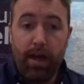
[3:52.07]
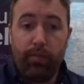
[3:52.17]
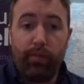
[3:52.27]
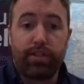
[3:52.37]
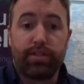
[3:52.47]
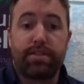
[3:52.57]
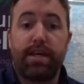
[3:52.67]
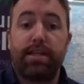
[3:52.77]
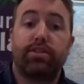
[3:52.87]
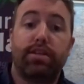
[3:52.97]
which is
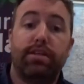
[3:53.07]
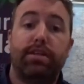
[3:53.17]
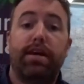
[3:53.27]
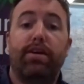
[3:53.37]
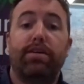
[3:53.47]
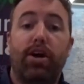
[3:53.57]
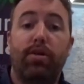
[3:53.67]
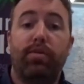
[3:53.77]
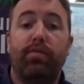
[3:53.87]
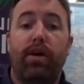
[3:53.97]
essentially the area that
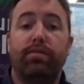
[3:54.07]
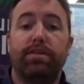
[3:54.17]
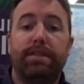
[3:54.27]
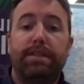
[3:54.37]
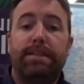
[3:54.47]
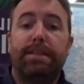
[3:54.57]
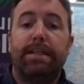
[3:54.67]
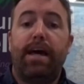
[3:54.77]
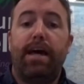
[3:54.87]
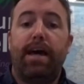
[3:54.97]
I'm involved in.
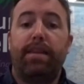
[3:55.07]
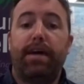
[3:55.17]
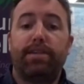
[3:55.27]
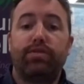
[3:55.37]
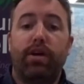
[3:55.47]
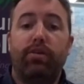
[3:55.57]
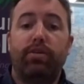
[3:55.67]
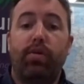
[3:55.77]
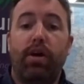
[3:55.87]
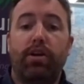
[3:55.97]
And that's where
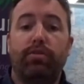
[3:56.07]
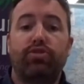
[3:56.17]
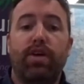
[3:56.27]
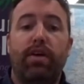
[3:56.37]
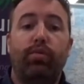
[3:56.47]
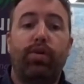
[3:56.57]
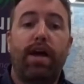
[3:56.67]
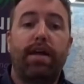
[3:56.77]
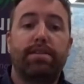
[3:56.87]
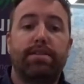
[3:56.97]
we partner with travel
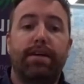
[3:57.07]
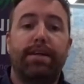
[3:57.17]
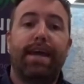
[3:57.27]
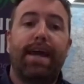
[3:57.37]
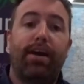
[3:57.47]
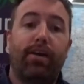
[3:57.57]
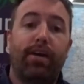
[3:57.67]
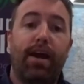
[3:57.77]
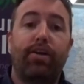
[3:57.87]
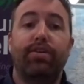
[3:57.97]
brands like air
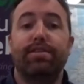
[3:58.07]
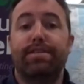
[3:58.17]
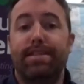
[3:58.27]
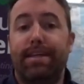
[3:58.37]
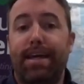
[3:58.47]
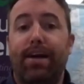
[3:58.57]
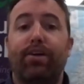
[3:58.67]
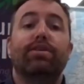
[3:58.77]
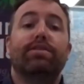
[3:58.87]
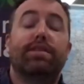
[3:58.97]
carriers, sea
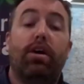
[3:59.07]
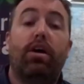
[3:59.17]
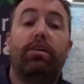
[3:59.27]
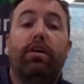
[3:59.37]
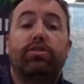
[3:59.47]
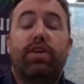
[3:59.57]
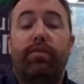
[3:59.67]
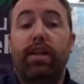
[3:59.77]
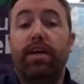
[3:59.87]
carriers, and online travel